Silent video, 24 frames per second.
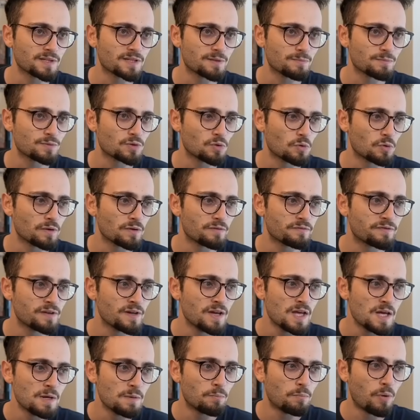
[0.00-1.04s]
some sort of
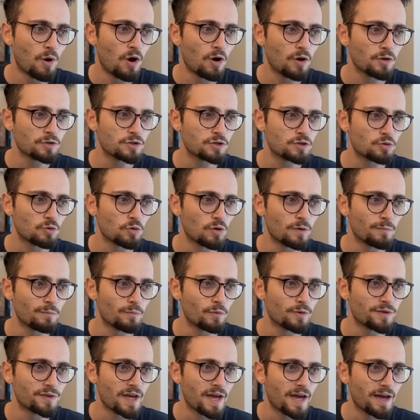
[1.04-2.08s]
pawn storm
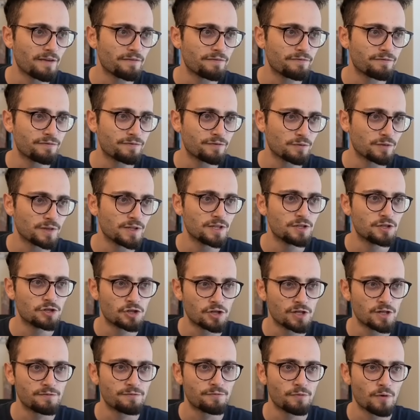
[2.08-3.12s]
with f three,
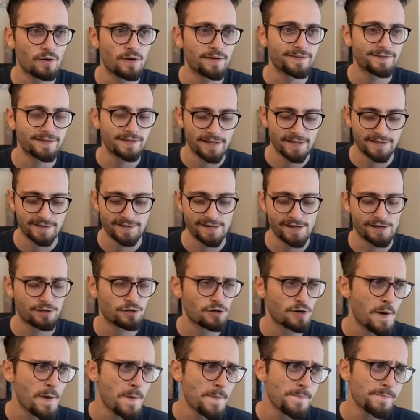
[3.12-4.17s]
g four, and et
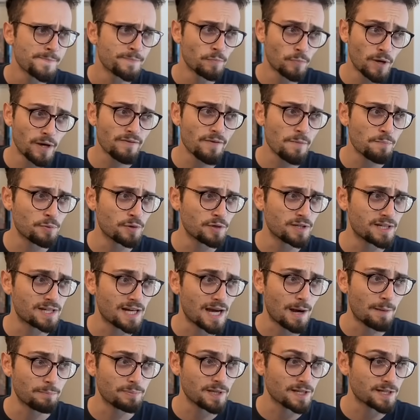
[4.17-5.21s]
cetera. We have a pretty
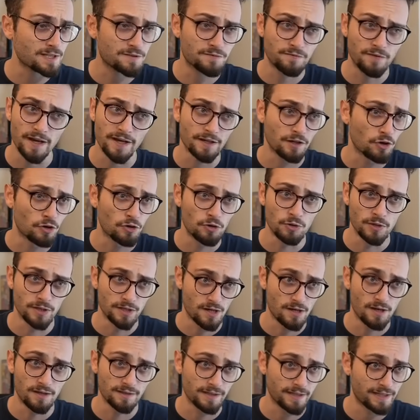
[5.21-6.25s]
complex fight early
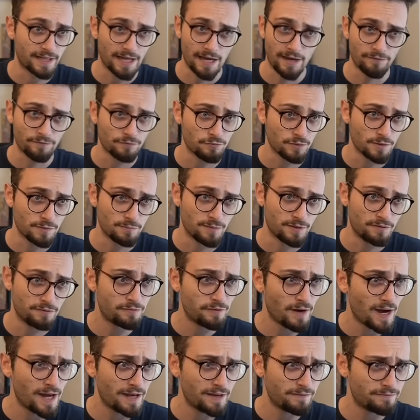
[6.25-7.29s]
on, like f three, b
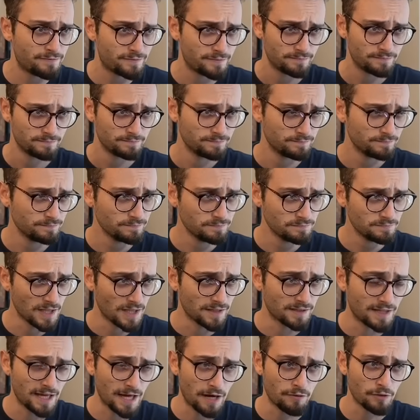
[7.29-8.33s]
five.
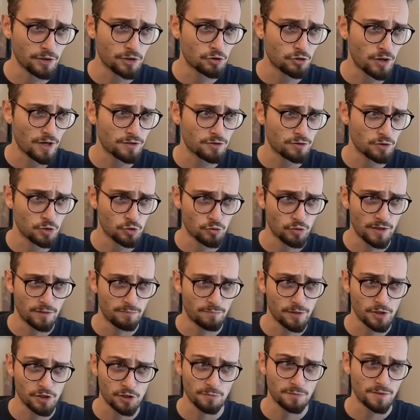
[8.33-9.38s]
And Garry tries to trade
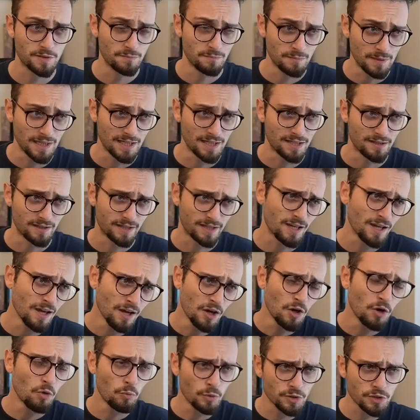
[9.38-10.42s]
bishops immediately,
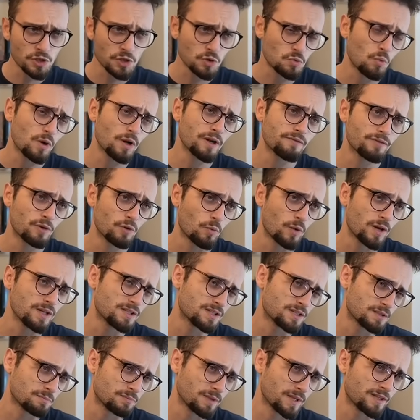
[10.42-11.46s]
which is one of the
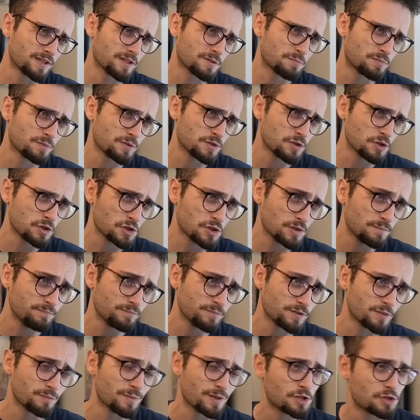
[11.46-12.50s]
ways to play this
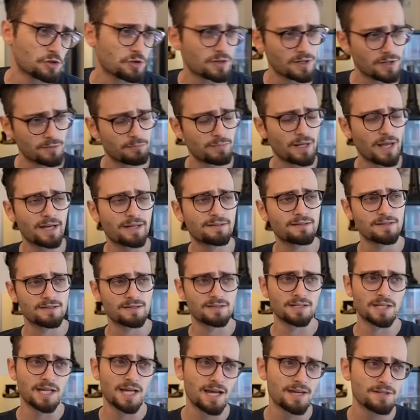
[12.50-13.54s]
position to make sure that black
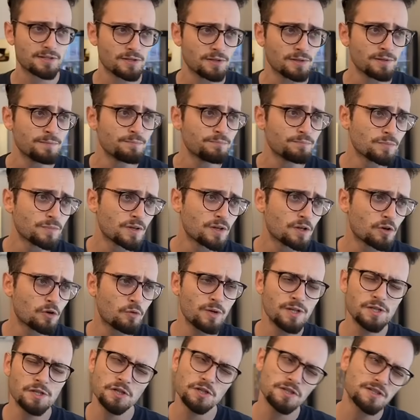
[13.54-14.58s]
doesn't castle.
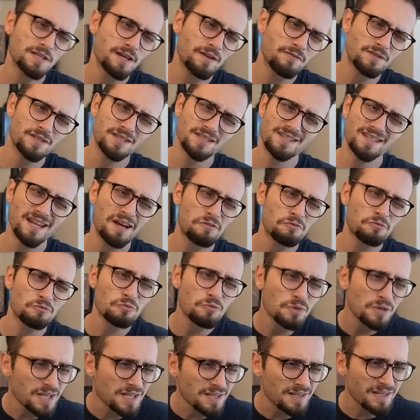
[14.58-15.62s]
Queen g seven's
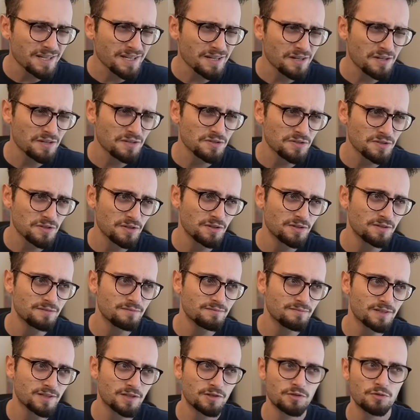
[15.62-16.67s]
not really a
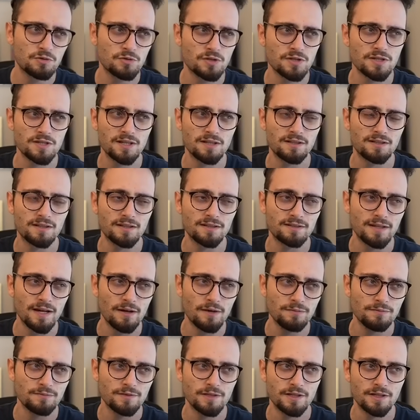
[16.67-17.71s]
concern because you just get kicked
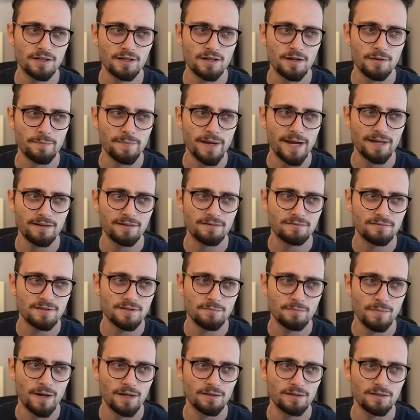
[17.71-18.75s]
out and you gotta come back.
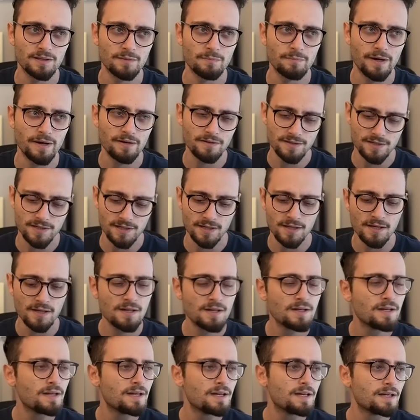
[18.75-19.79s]
It's mildly embarrassing.
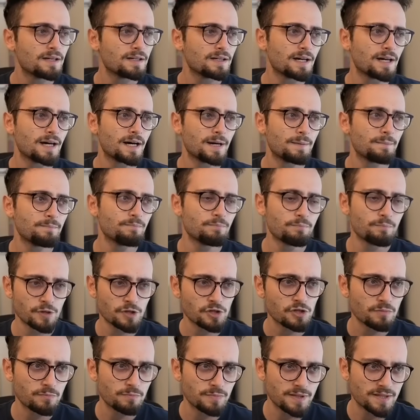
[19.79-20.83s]
Um,
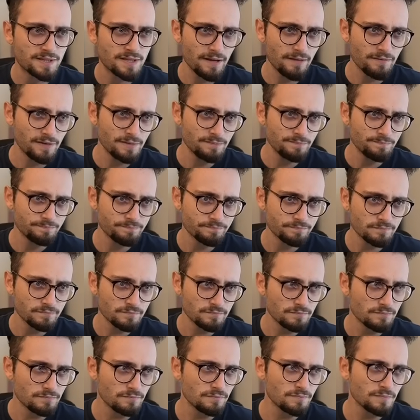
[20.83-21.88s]
bishop b seven,
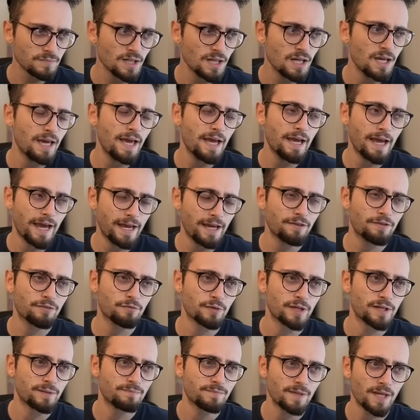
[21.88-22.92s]
a
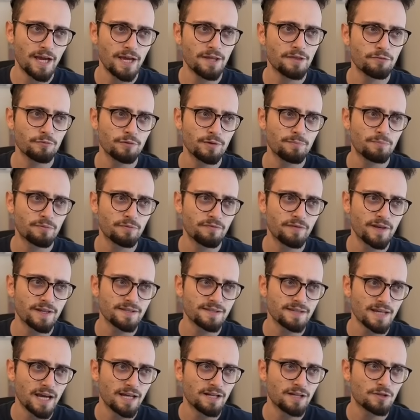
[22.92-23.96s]
three. a three
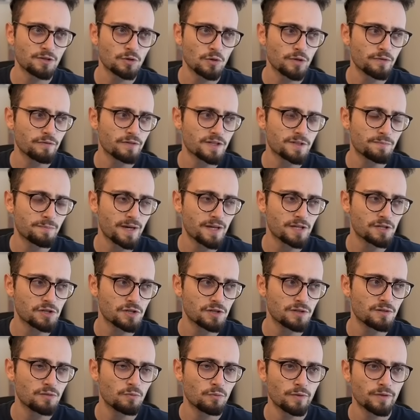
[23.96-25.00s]
prevents any sort of
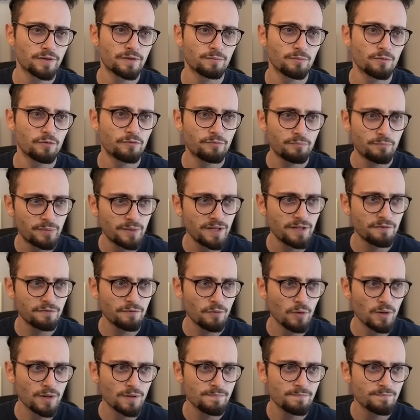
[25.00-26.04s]
expansion with the move b
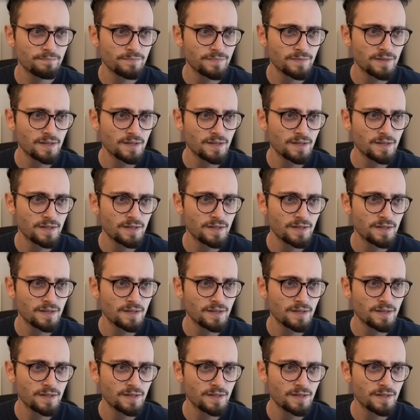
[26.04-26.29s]
four,